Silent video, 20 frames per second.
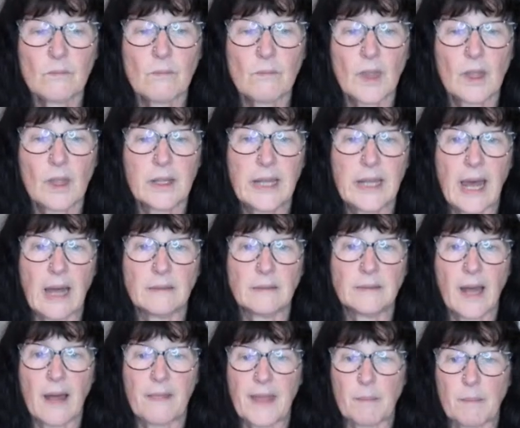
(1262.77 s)
Yeah,
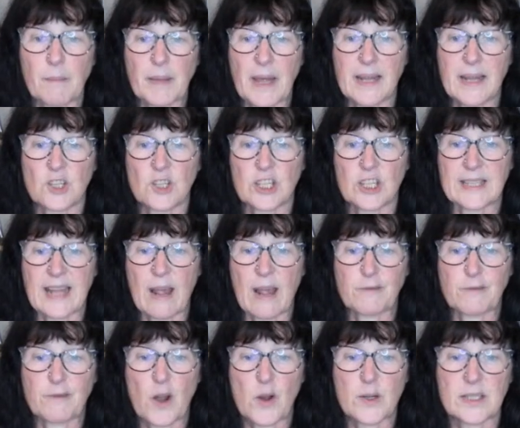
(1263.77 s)
and that page is now
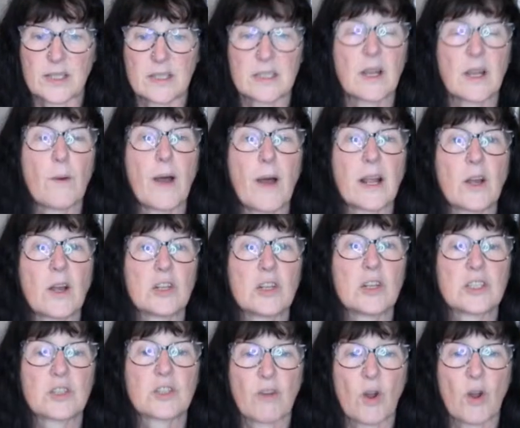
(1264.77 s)
frozen, so I can't
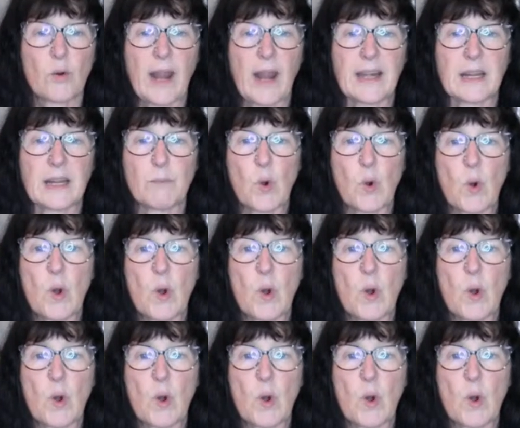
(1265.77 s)
scroll anymore.